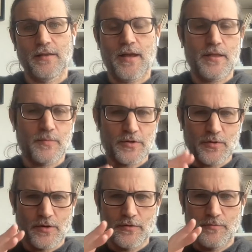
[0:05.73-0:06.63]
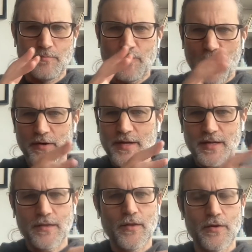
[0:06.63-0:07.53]
and a lot of them are sort of buried
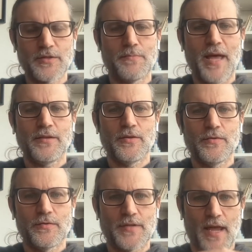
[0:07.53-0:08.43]
in those menus.